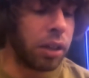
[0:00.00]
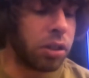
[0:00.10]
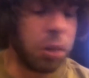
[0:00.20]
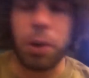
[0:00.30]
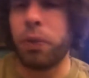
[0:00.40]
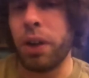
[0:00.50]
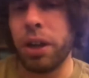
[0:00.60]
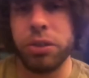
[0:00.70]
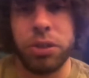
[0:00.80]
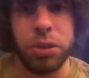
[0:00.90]
Turbo
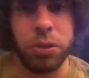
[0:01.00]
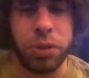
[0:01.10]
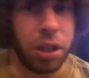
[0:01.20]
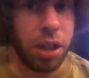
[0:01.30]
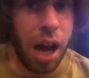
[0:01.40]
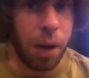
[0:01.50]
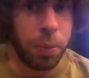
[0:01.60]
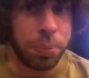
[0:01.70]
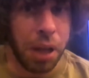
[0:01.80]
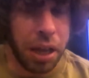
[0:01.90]
Fire 2 did
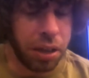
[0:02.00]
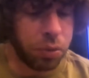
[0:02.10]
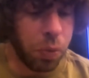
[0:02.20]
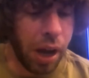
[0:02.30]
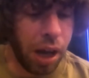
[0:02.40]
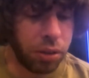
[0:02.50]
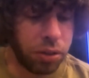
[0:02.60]
not play as well.